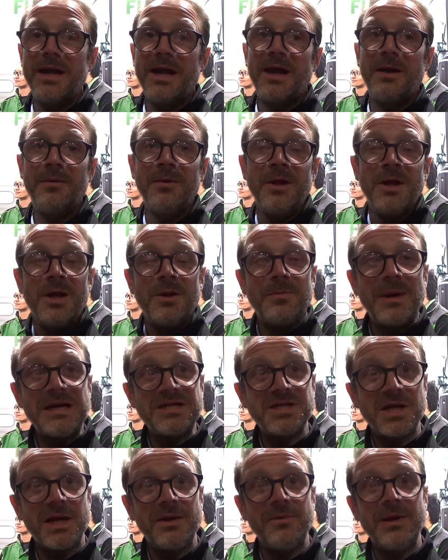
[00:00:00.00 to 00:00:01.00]
Yeah. Mm.
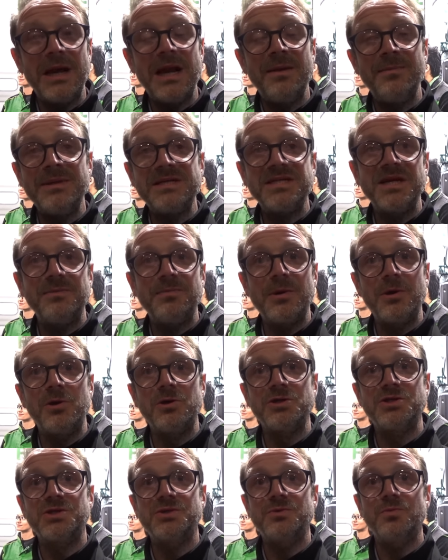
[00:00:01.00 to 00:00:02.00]
Basically we're limited
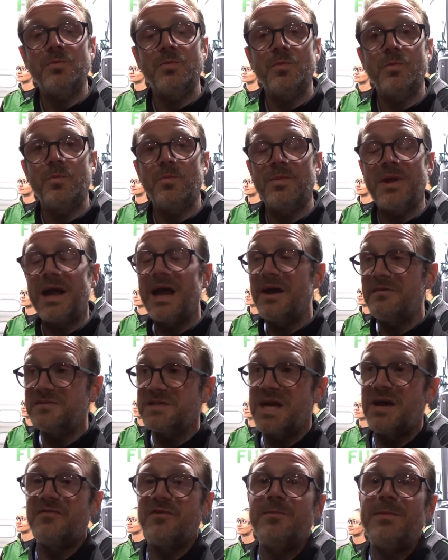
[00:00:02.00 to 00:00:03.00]
because they have
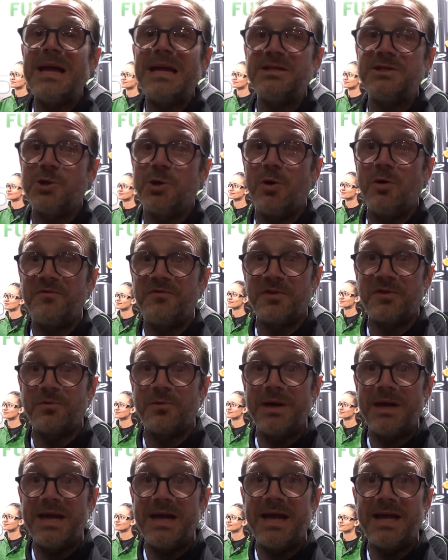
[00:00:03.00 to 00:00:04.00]
to have a mentor for
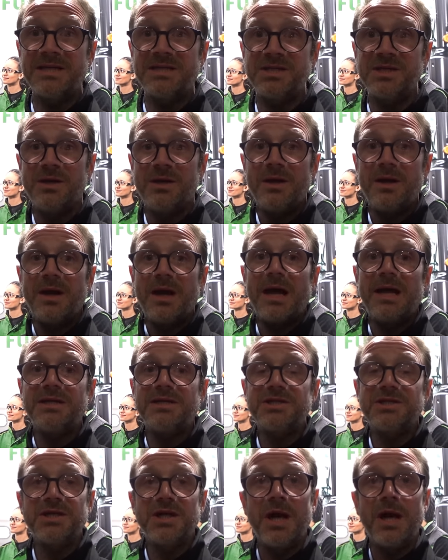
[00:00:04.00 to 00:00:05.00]
3 years.
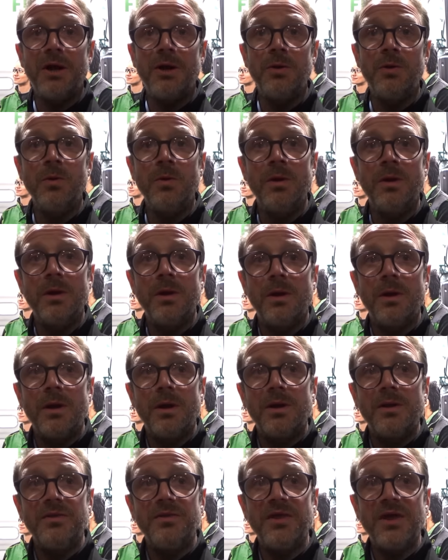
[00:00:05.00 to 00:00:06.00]
And so
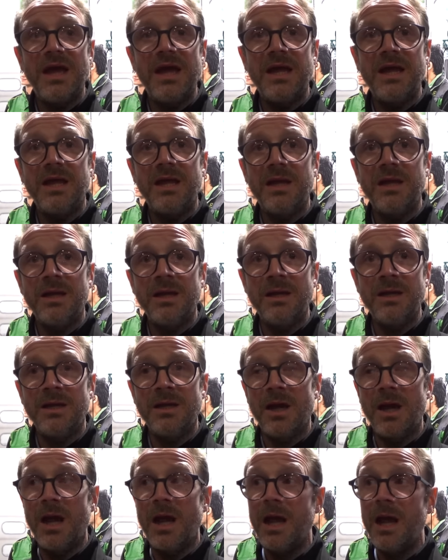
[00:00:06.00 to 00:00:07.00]

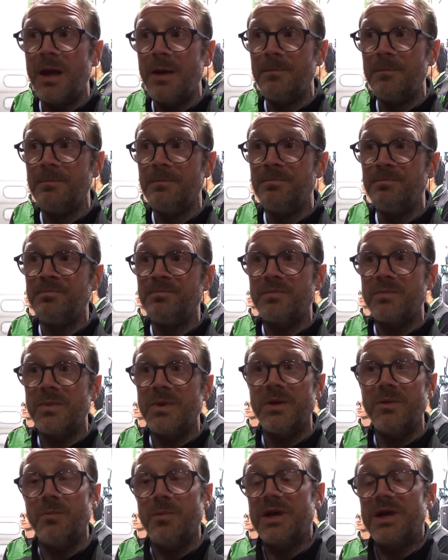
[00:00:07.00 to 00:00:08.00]
they
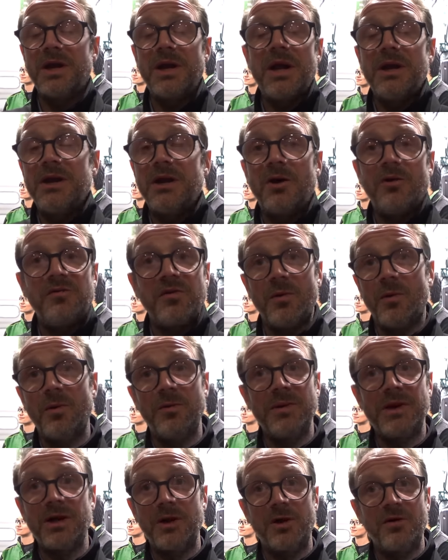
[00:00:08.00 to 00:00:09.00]
we can only offer
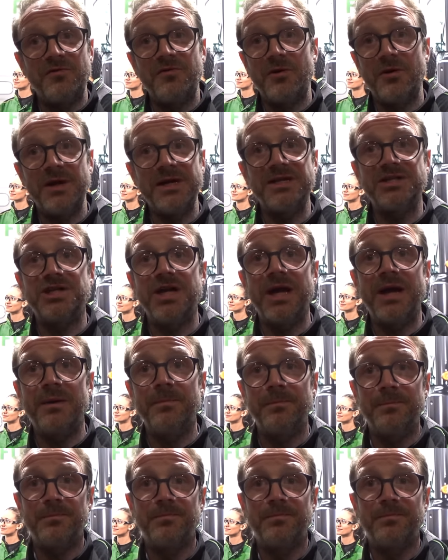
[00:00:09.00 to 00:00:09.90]
what we can offer each year.